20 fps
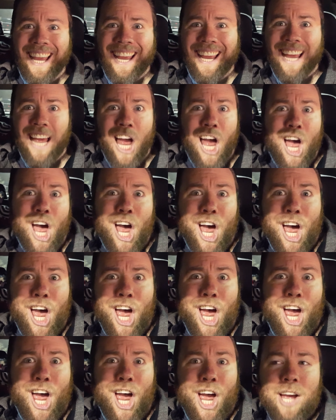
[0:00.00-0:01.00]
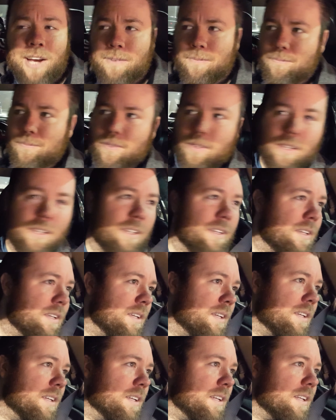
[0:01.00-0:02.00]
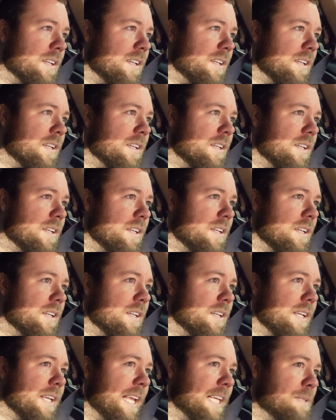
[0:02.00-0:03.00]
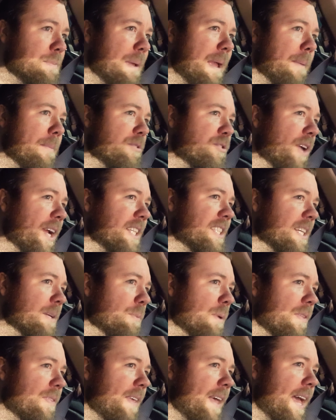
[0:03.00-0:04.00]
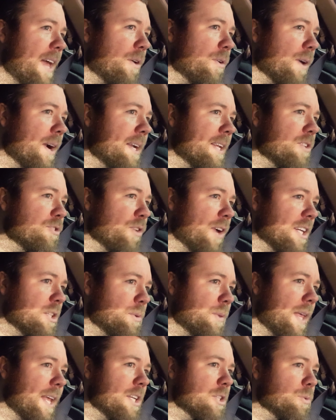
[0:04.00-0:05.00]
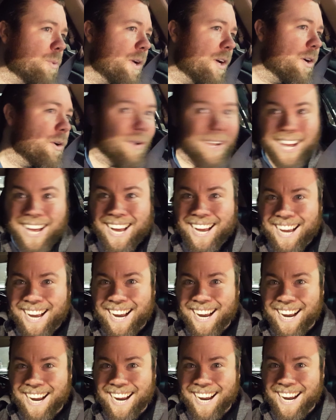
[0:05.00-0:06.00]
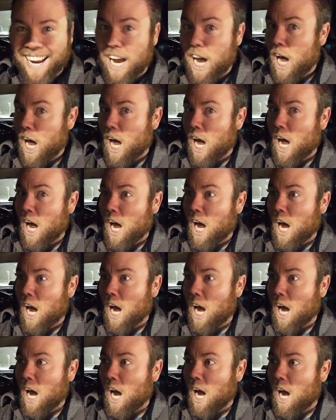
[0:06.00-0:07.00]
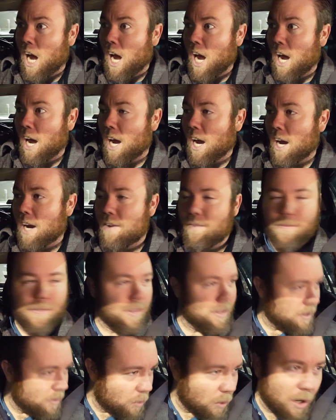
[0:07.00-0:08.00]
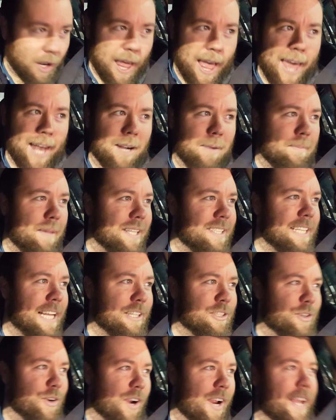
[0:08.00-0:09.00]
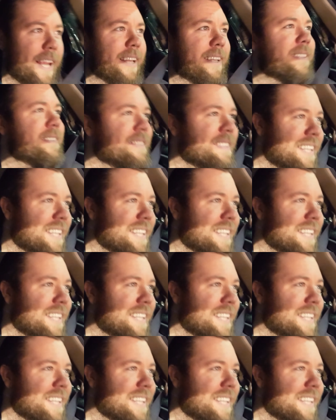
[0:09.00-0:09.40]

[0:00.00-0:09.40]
Two large chicken finger plates. What else can I get for you? you need drinks. Yes, ma'am. The drinks come with that, or I need drinks with that as well. You need to buy drinks. They don't come with it, but you can add them. Well, Adam, that sounds great.